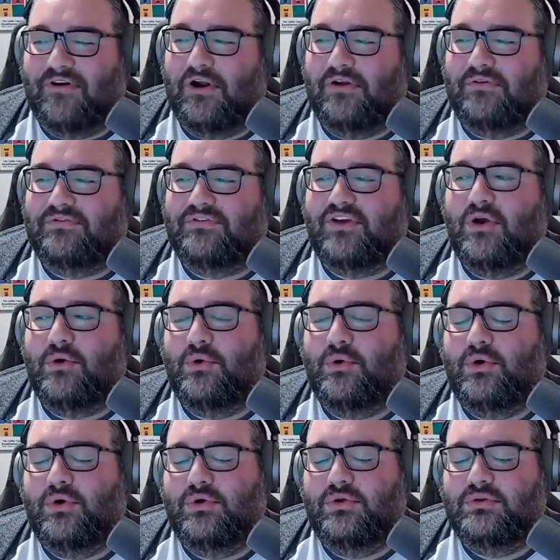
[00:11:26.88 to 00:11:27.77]
Fair enough.
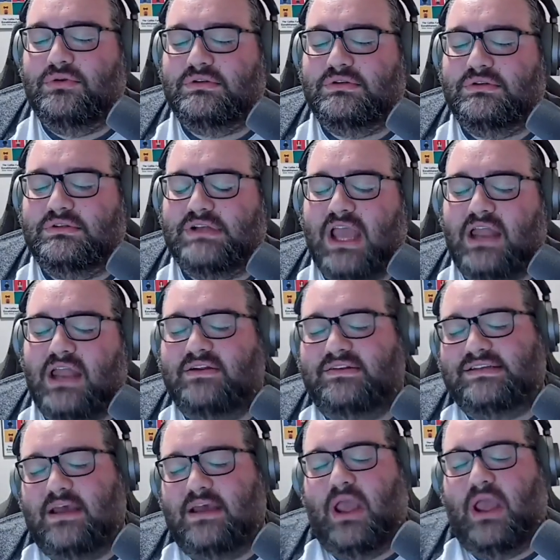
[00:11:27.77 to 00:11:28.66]
So
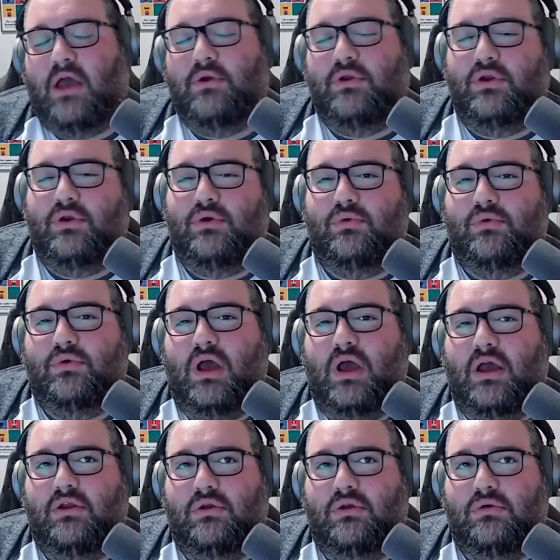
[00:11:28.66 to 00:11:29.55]
kind of tell me how
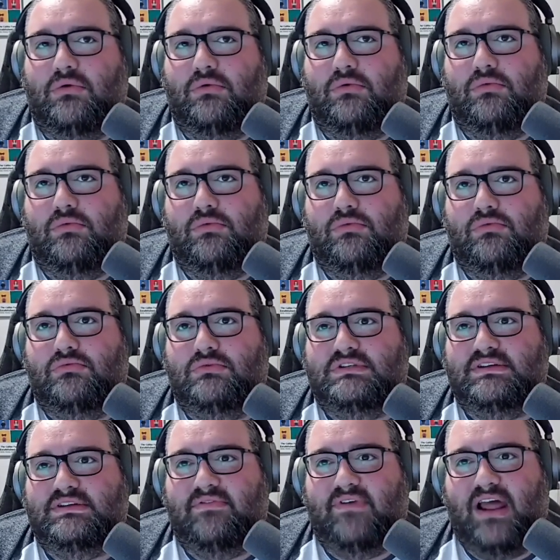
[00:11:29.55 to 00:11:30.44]
you
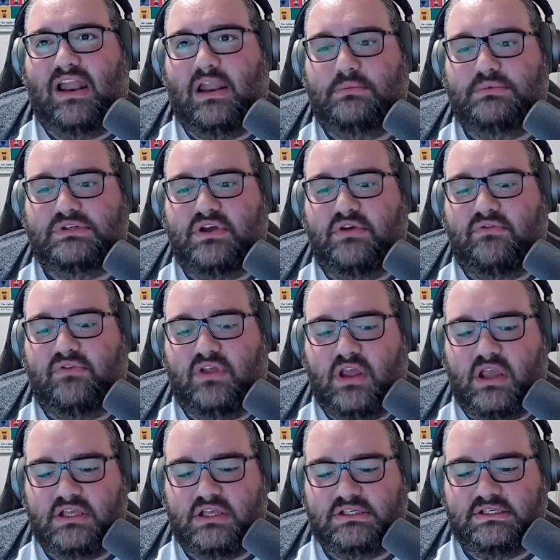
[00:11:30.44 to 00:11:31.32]
developed over the
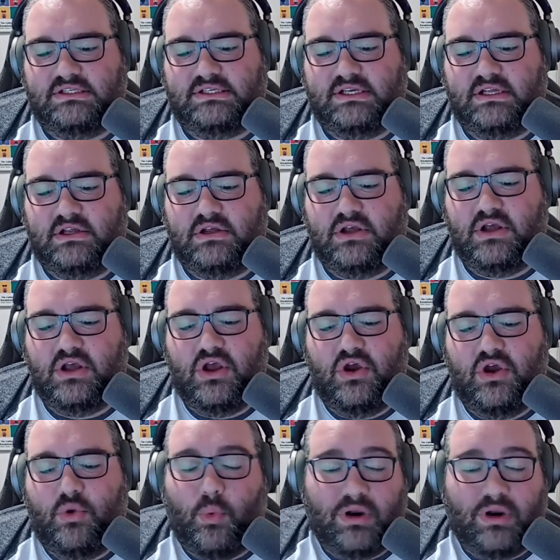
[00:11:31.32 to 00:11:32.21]
years into
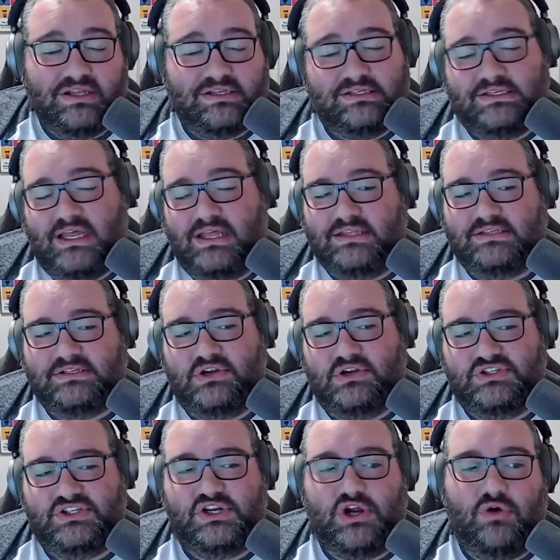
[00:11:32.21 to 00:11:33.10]
wanting to take this
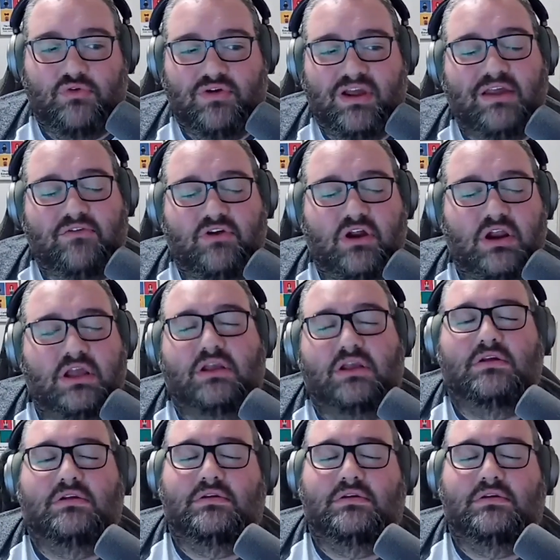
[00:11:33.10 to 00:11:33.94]
on as a career, really.